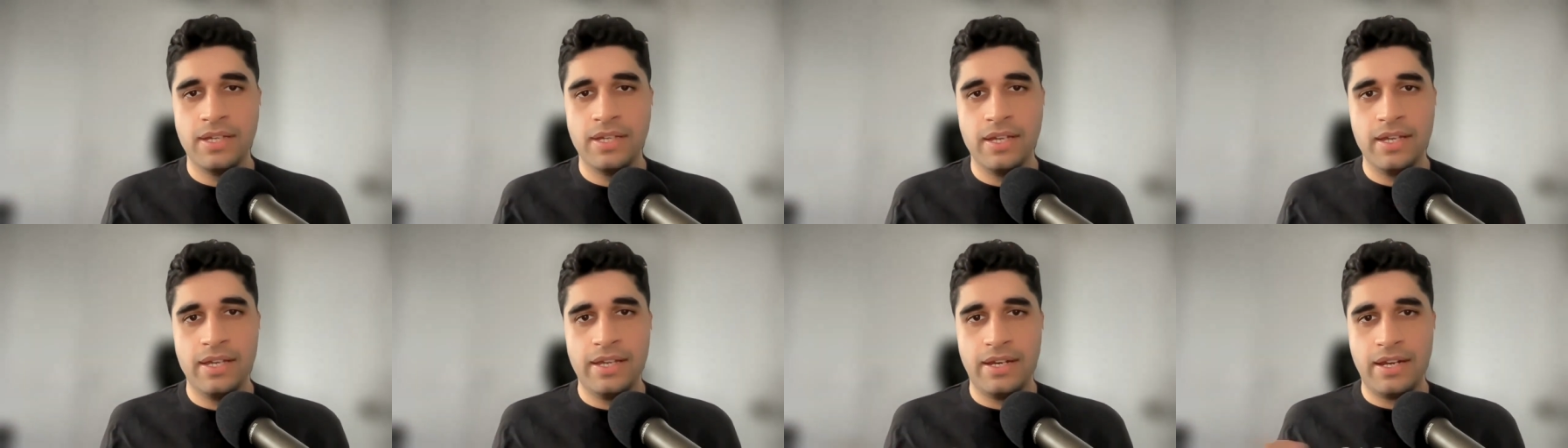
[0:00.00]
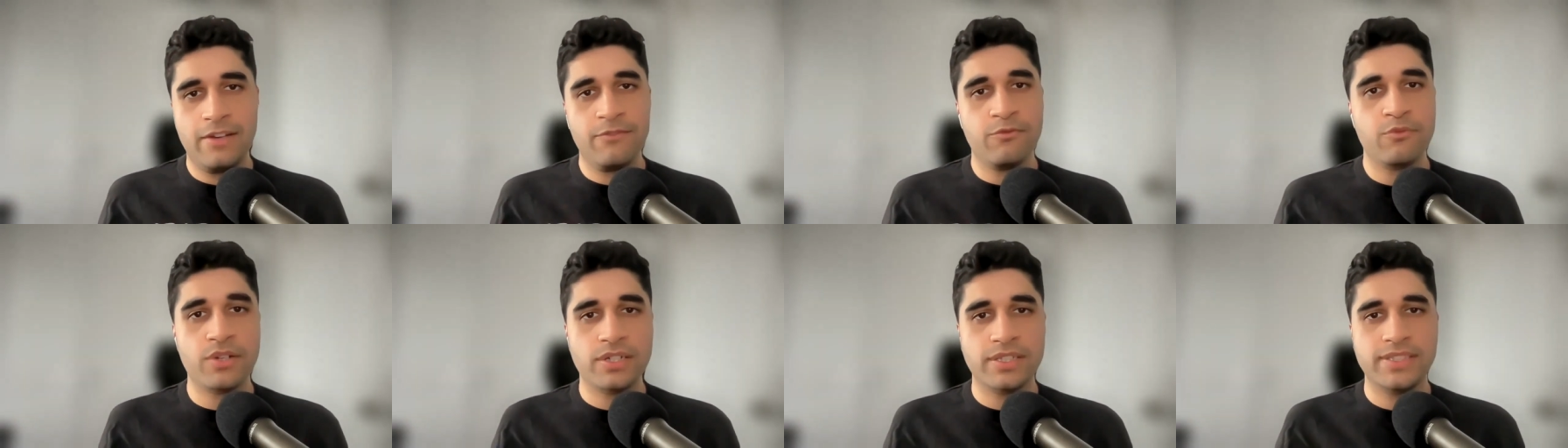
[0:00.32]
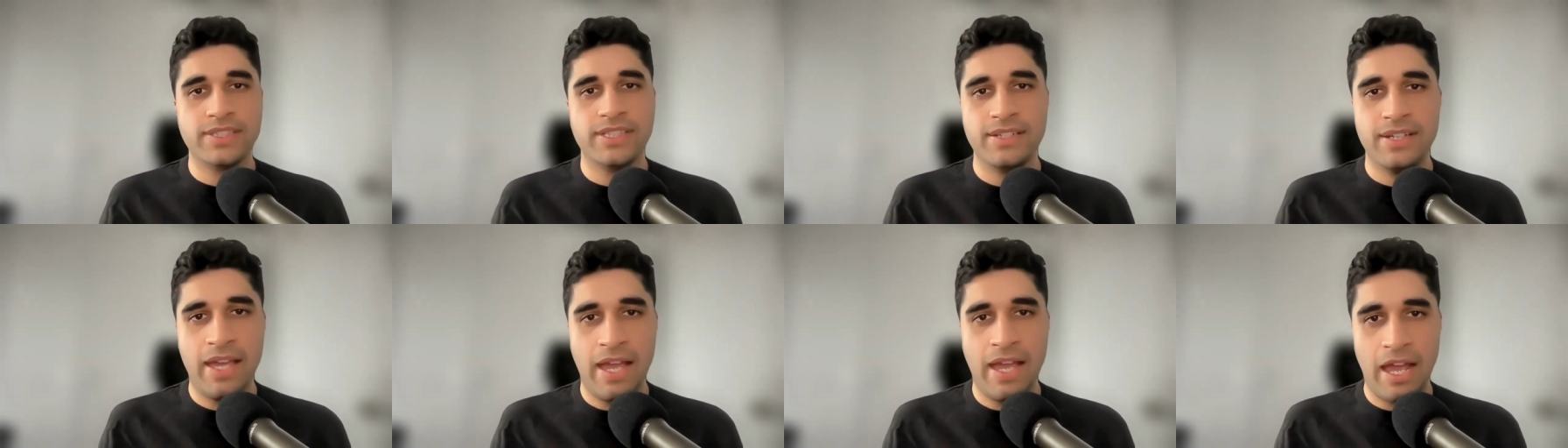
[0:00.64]
And I've worked
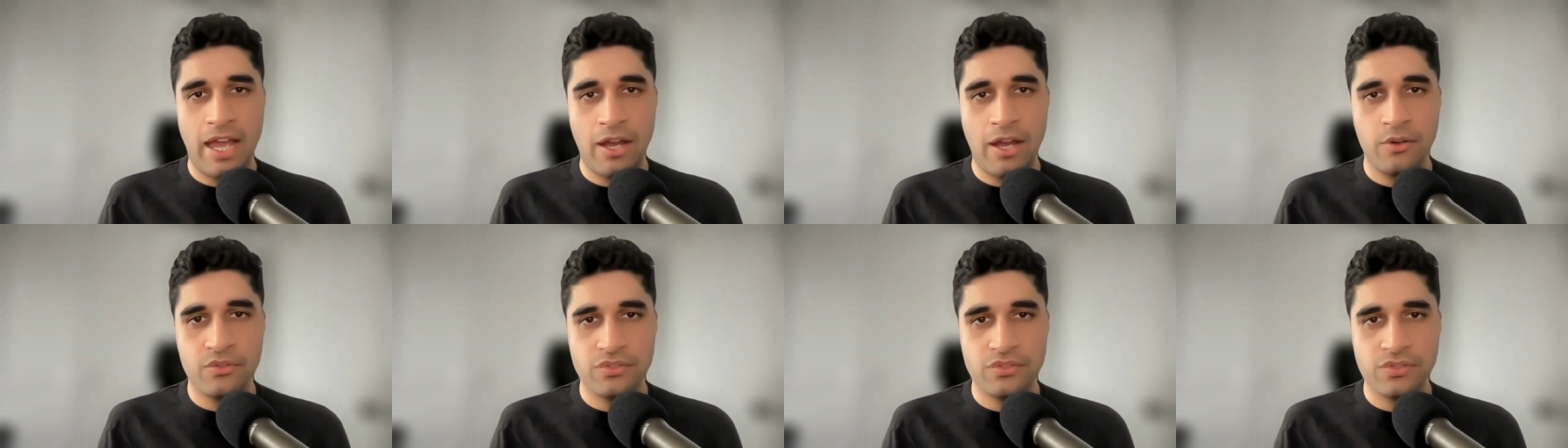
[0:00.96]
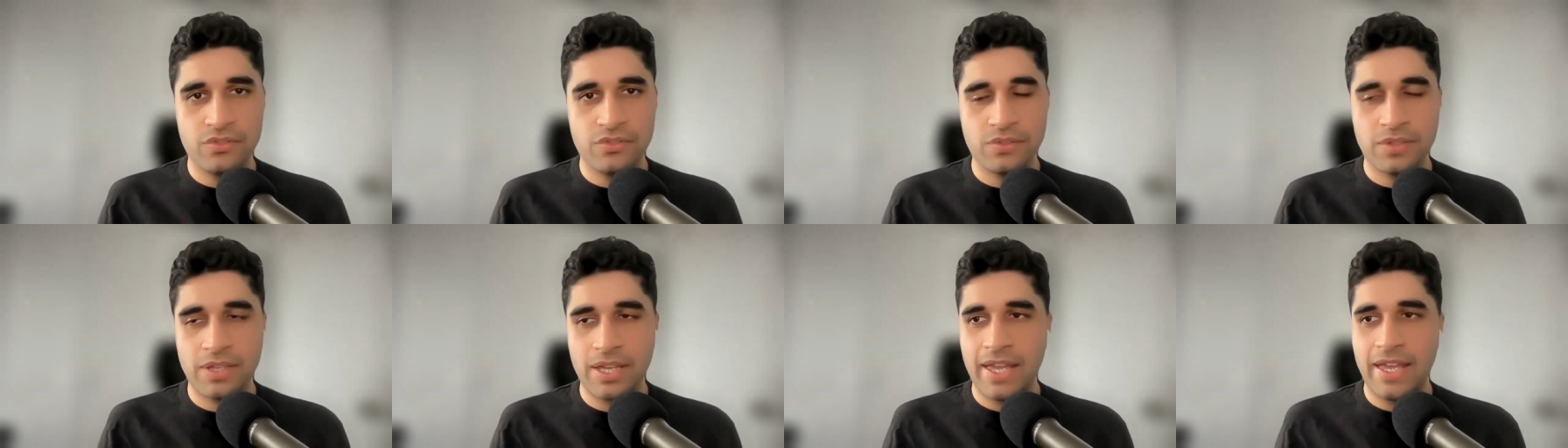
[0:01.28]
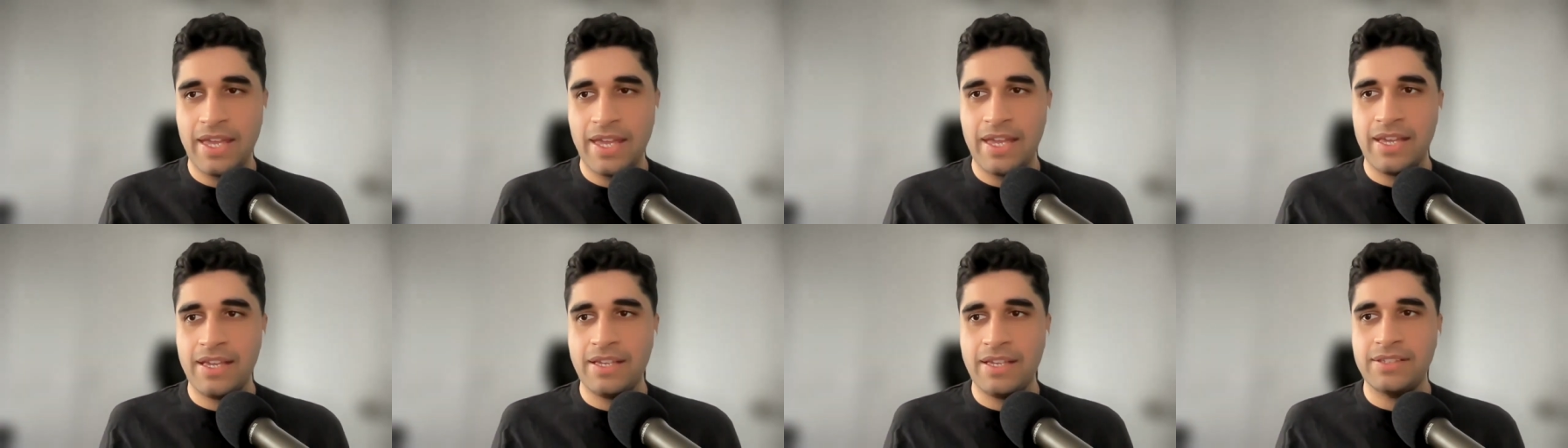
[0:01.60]
in house
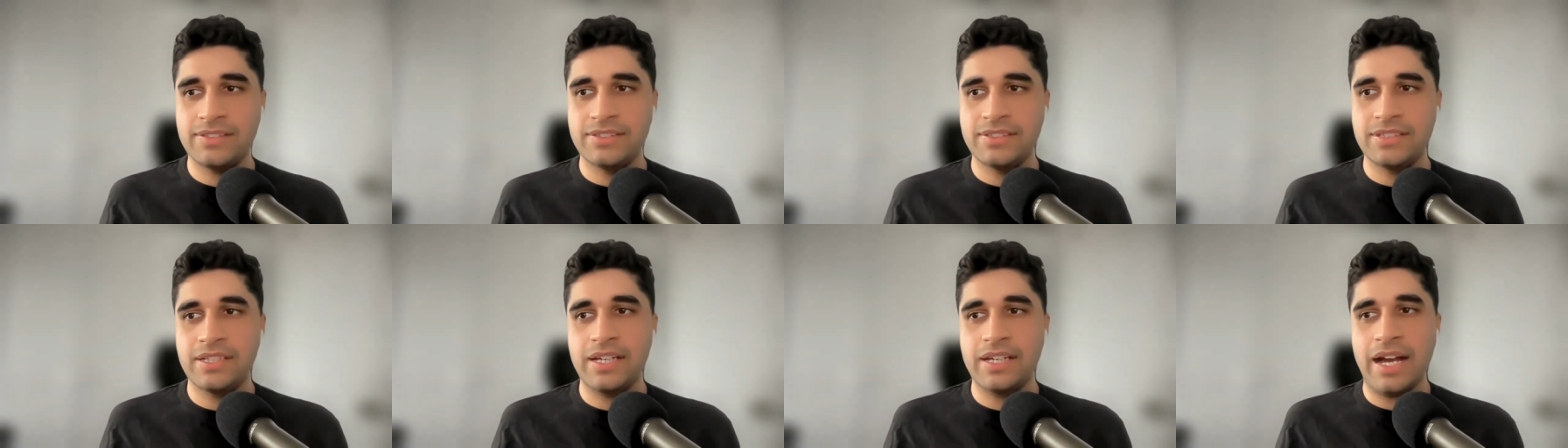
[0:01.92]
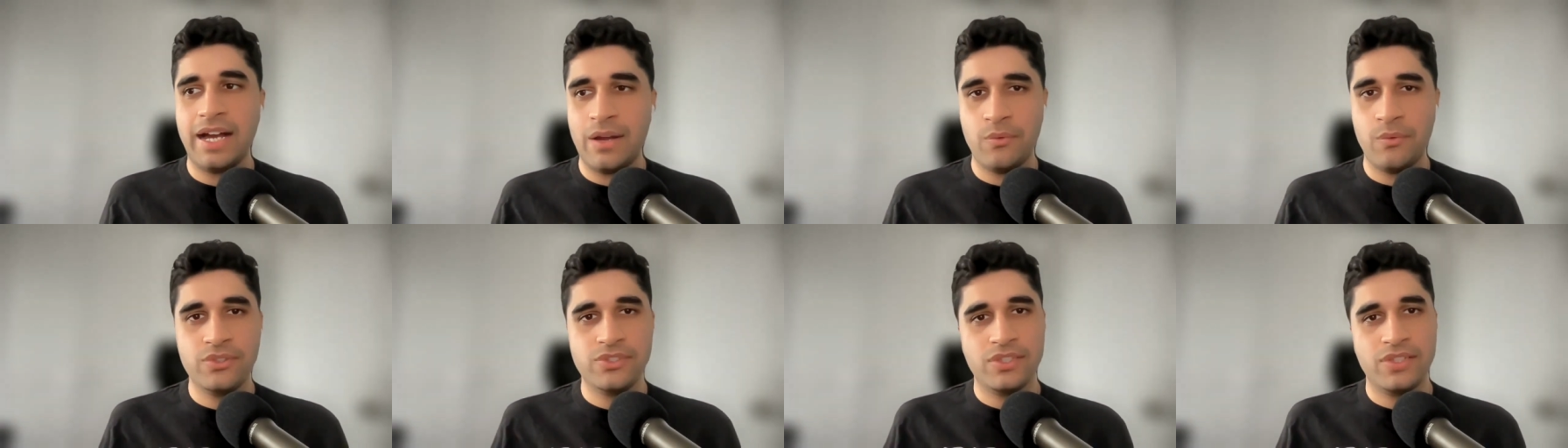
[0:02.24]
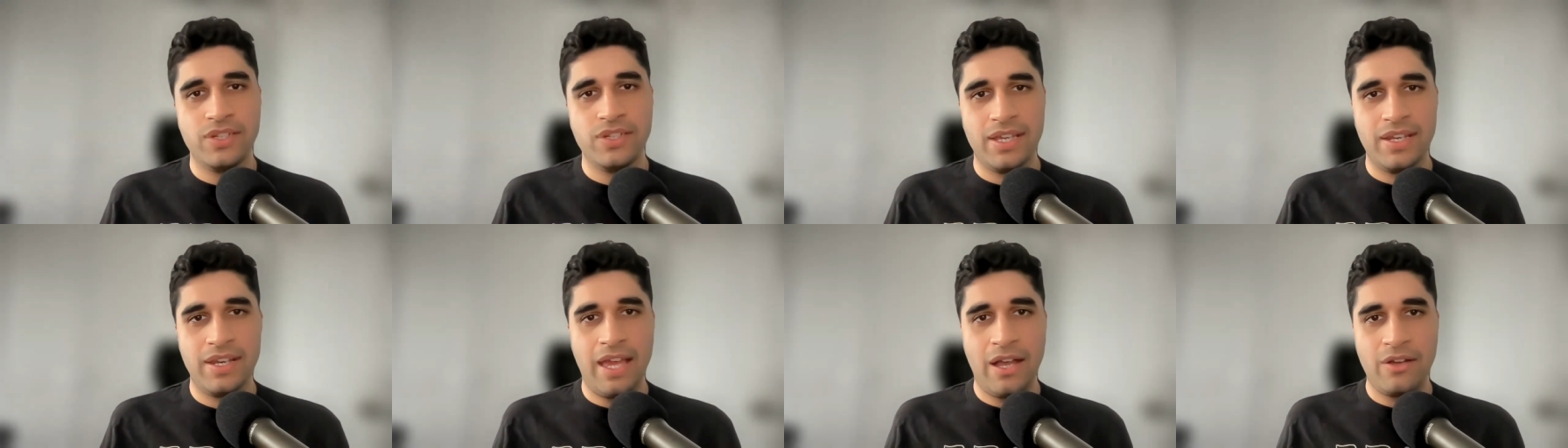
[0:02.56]
and I was an
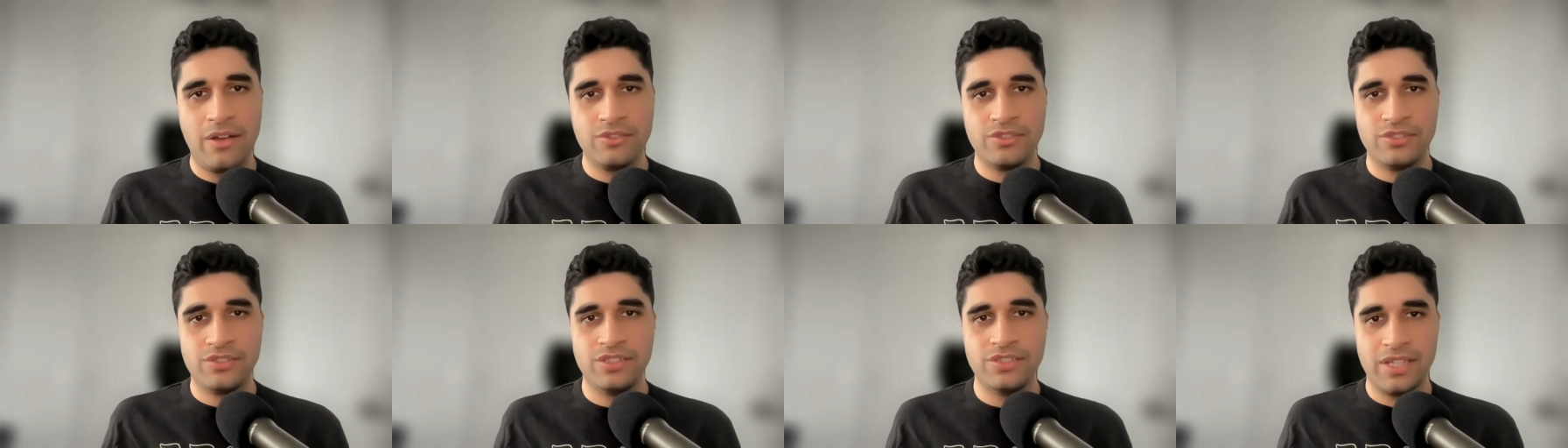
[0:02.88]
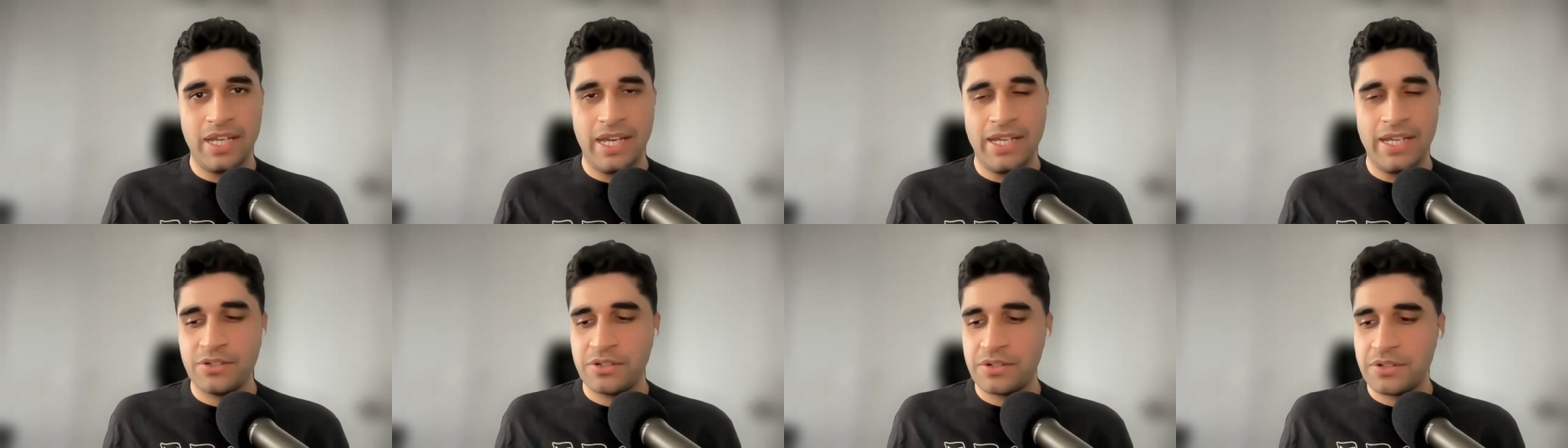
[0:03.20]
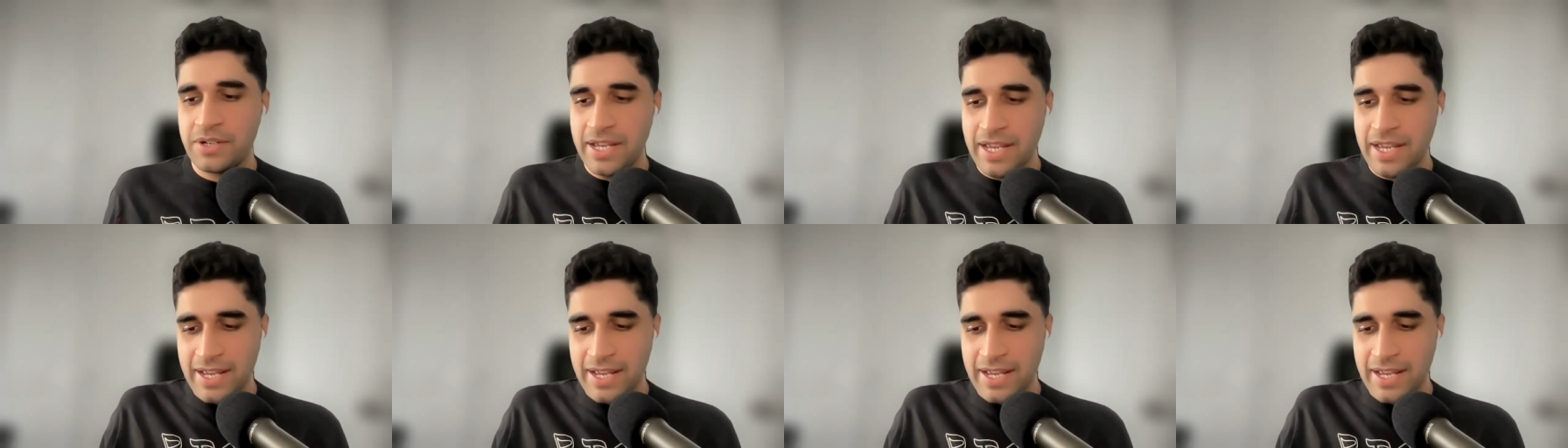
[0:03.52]
in house designer